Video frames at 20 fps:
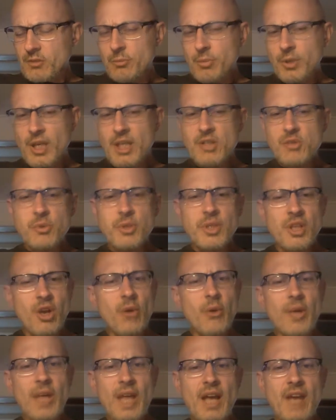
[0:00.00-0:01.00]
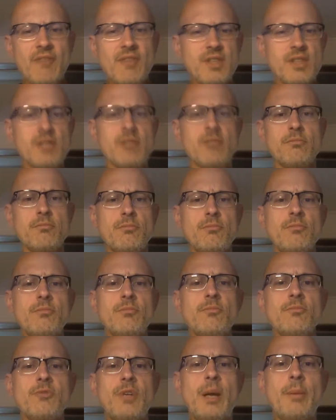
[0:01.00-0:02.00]
But as we know, we have this
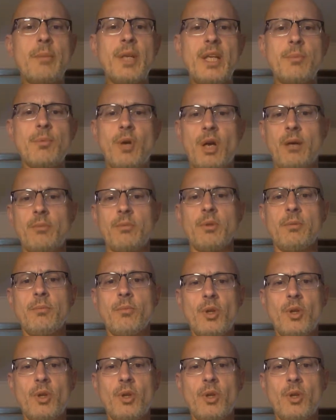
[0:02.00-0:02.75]
remedy problem.